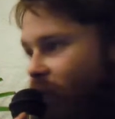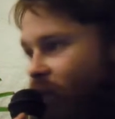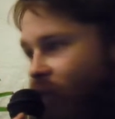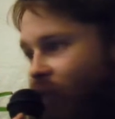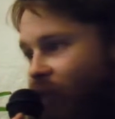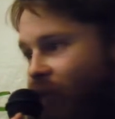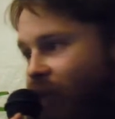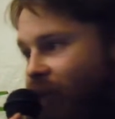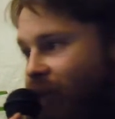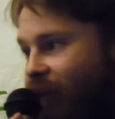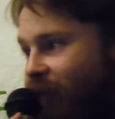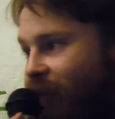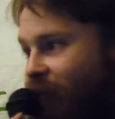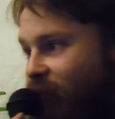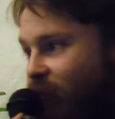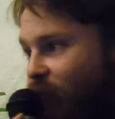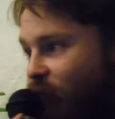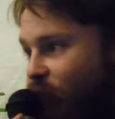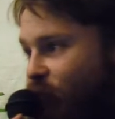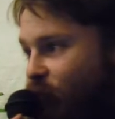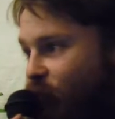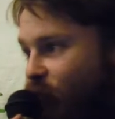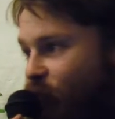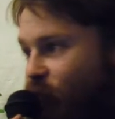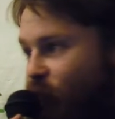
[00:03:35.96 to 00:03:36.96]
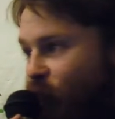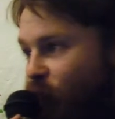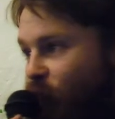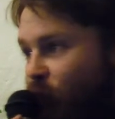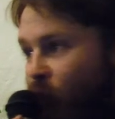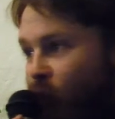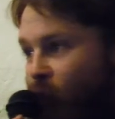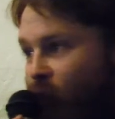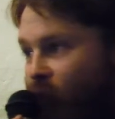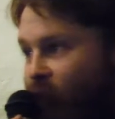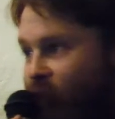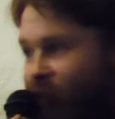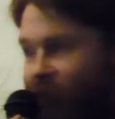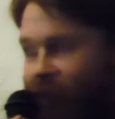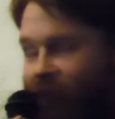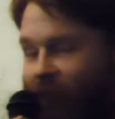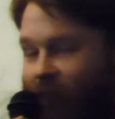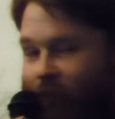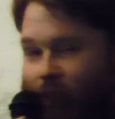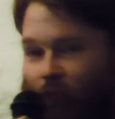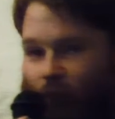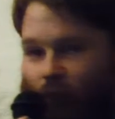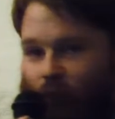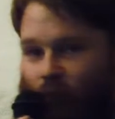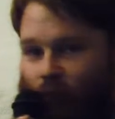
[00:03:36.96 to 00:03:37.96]
any number of blogs that
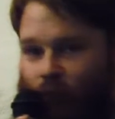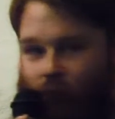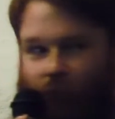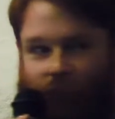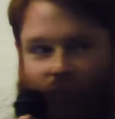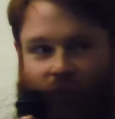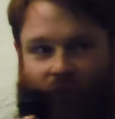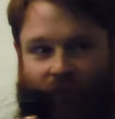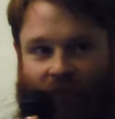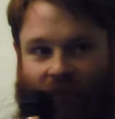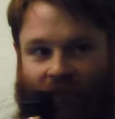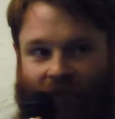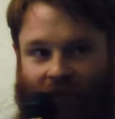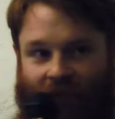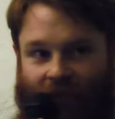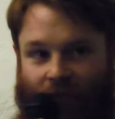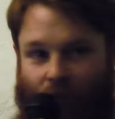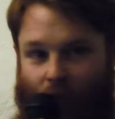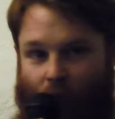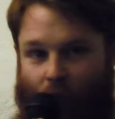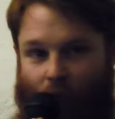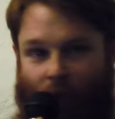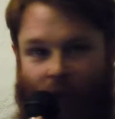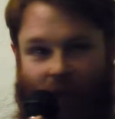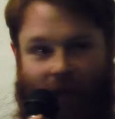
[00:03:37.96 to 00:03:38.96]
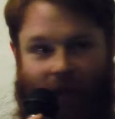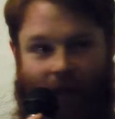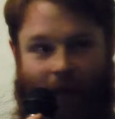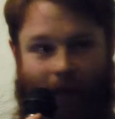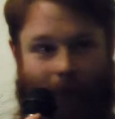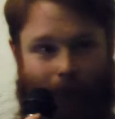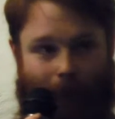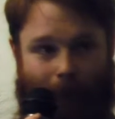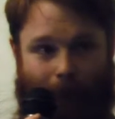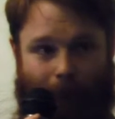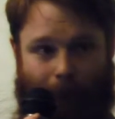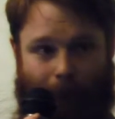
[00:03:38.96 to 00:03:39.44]
are suddenly popping up.